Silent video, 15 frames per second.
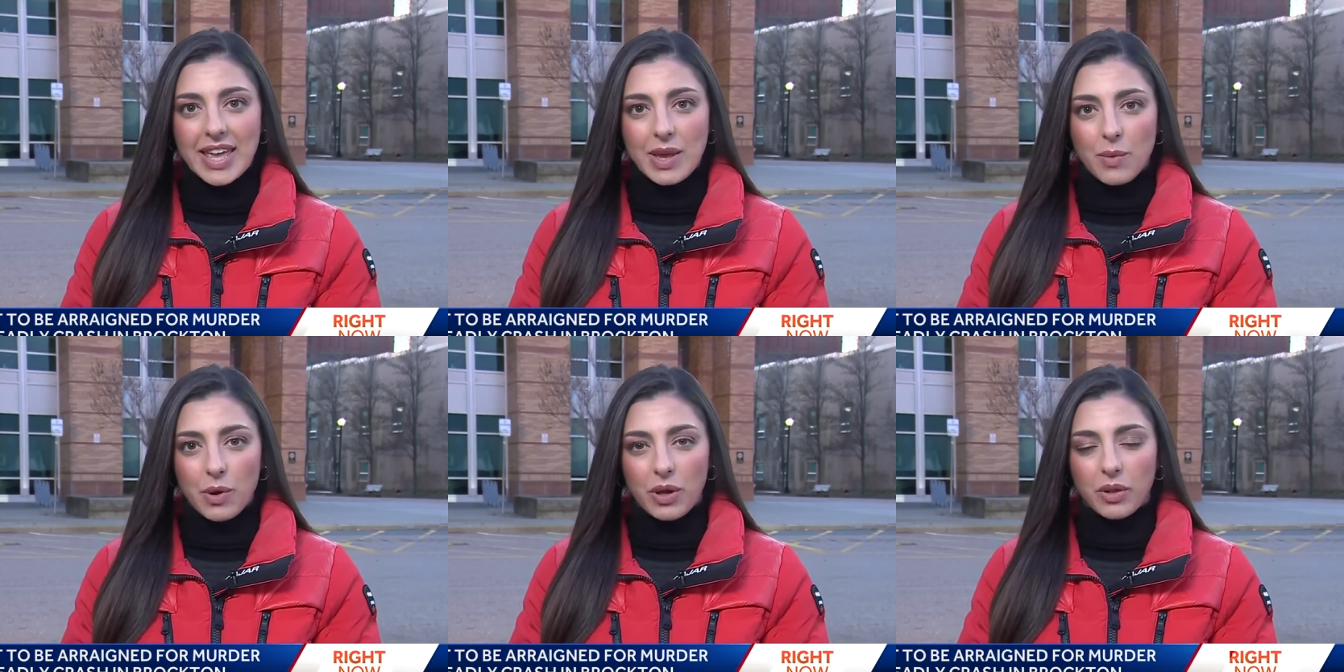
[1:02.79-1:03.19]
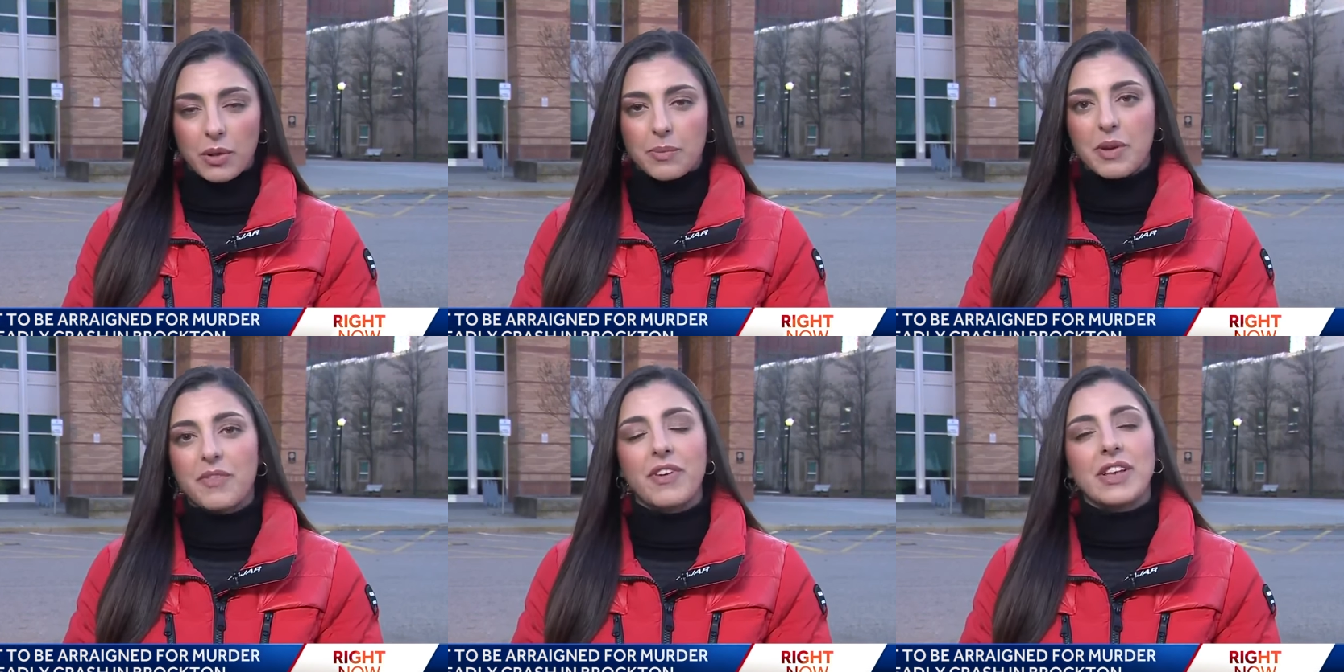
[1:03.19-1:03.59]
He
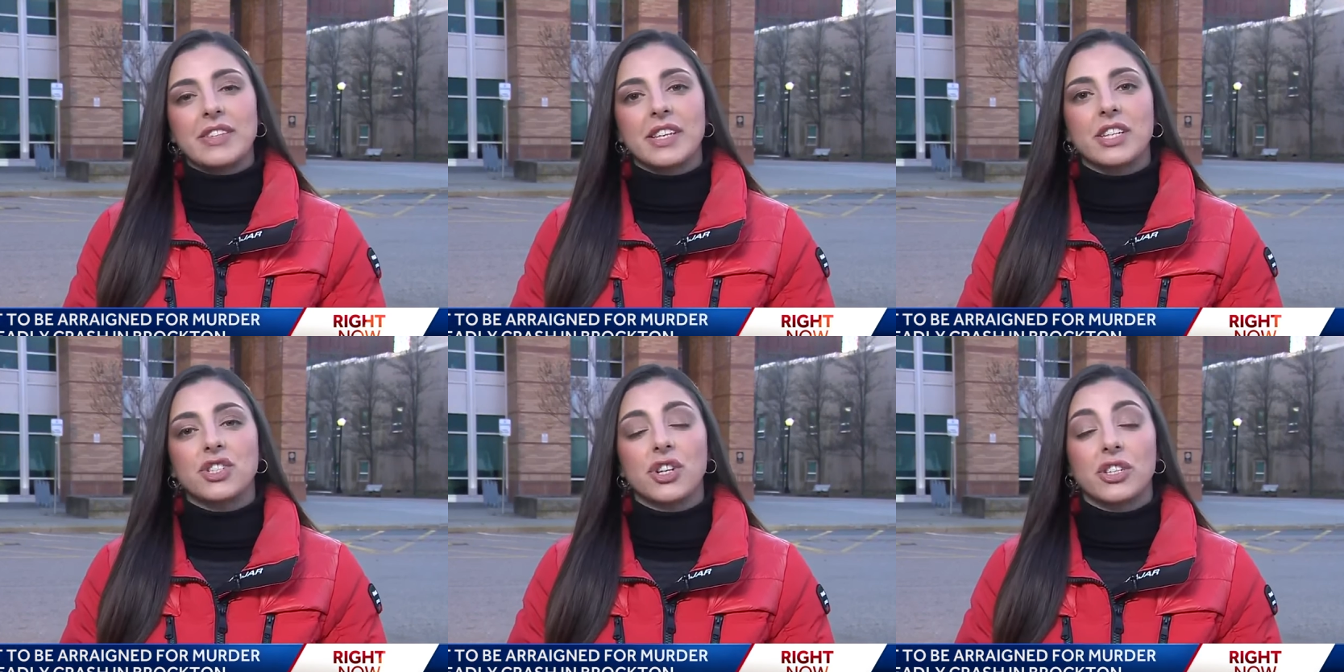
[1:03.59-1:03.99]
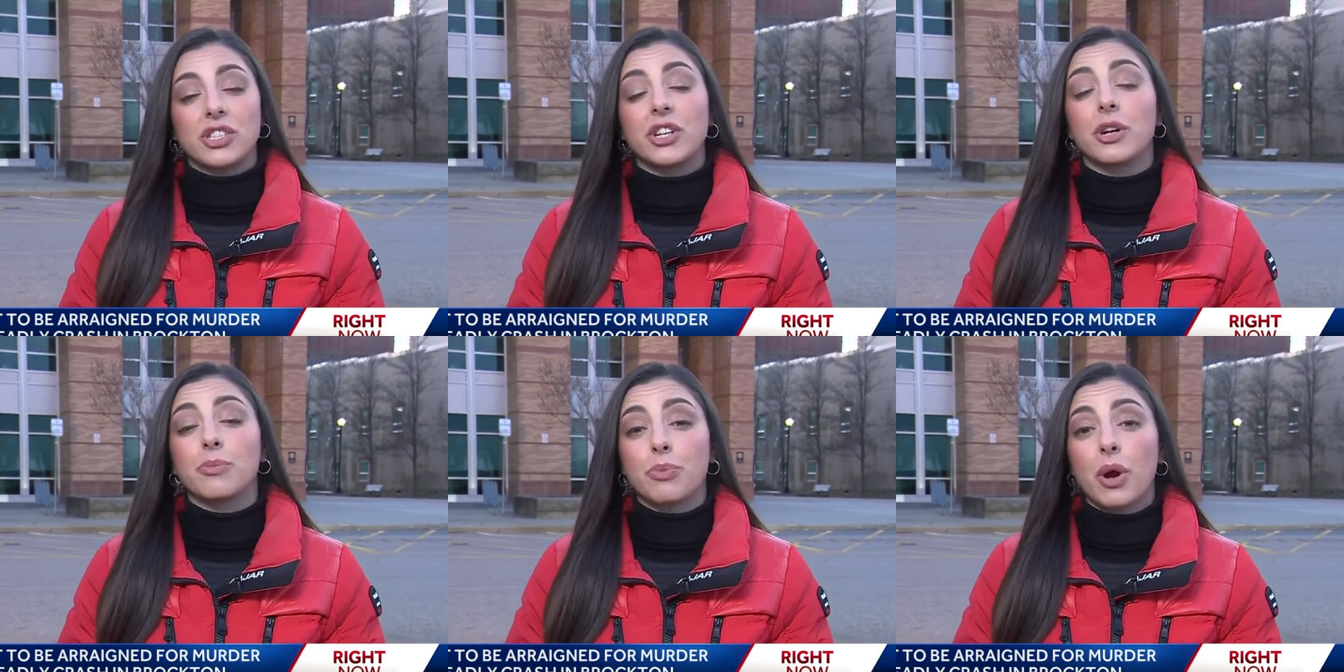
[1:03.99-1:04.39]
will be facing a
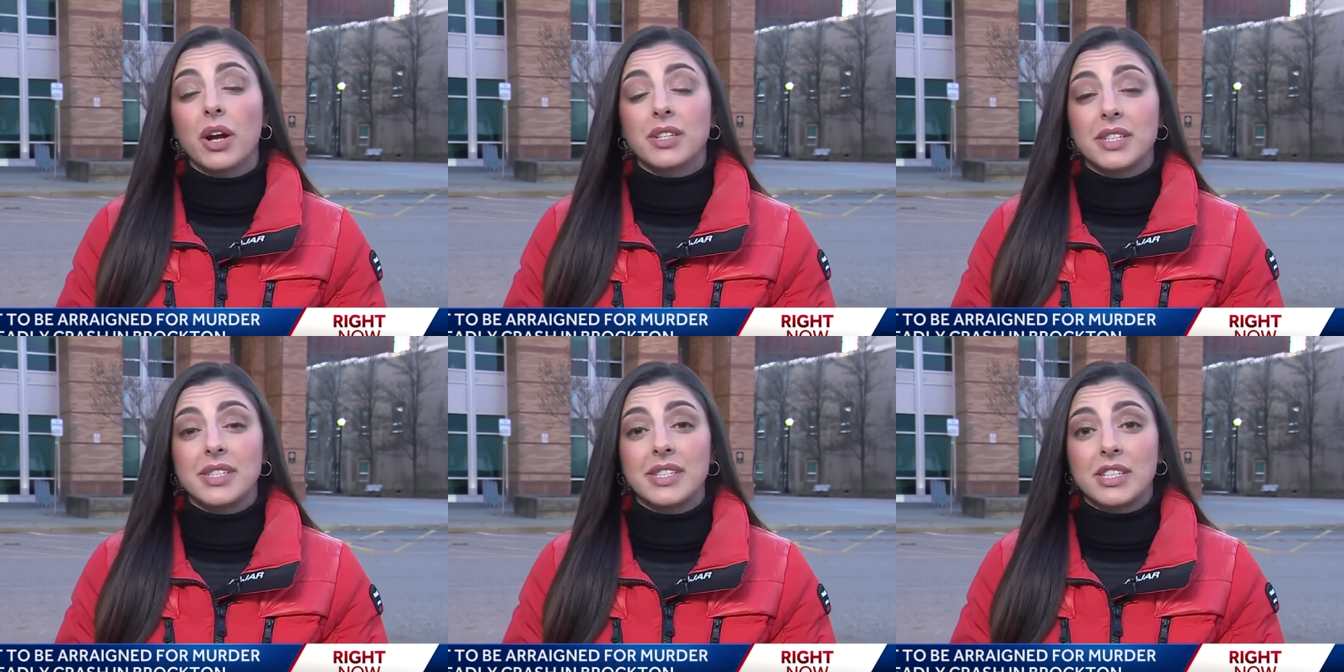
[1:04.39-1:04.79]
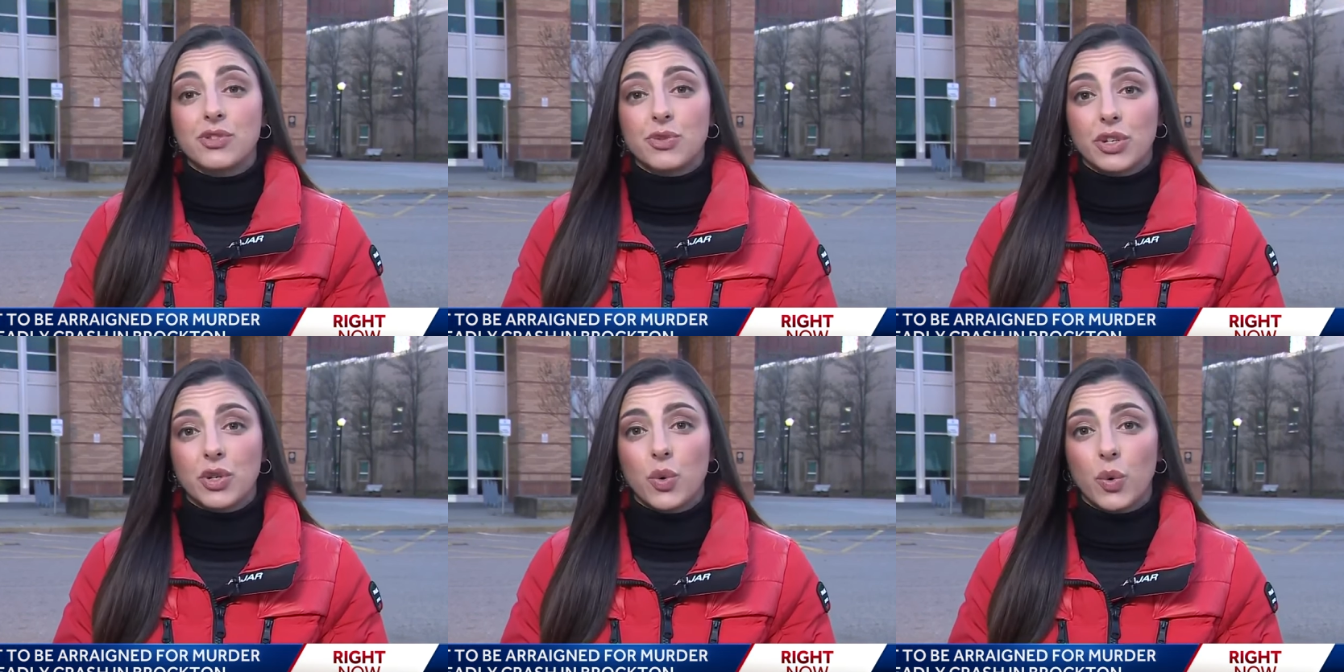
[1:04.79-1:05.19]
judge here at Brockton
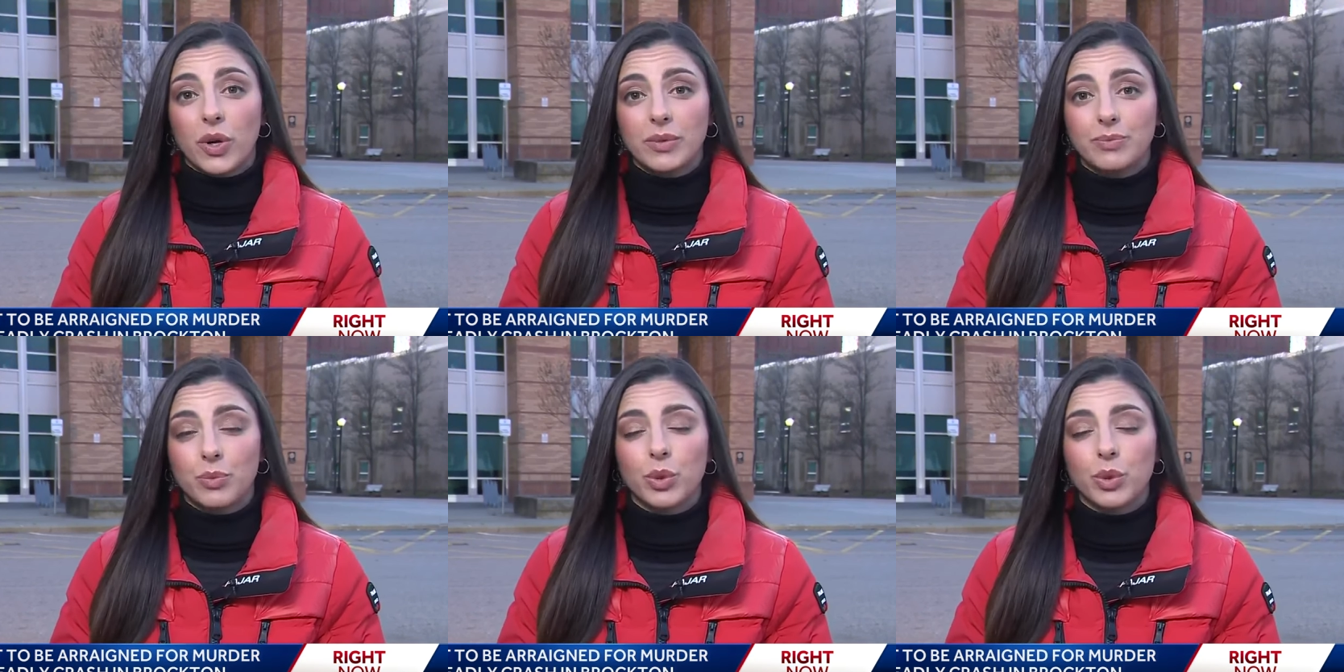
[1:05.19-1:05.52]
District Court.